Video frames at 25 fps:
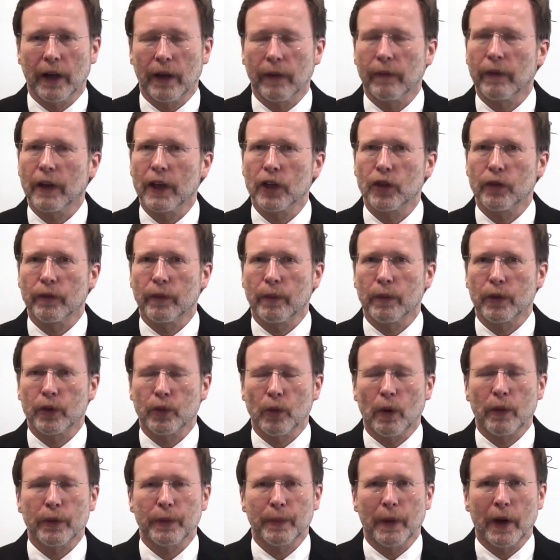inflation from the
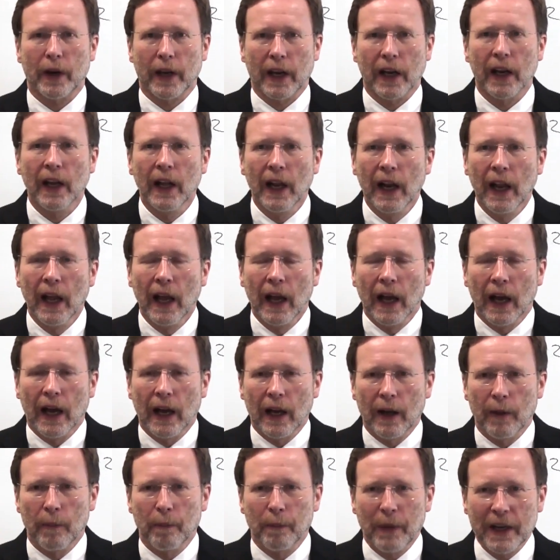swaps market.
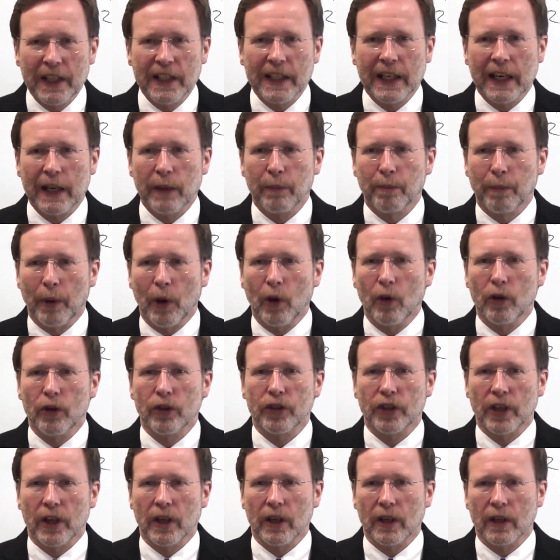Um, basically,
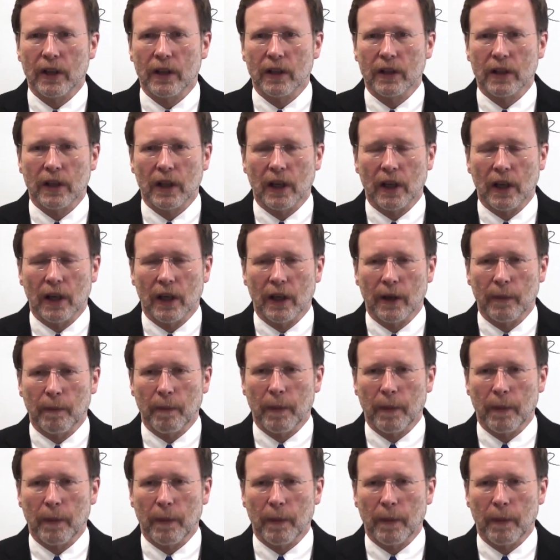bonds and um,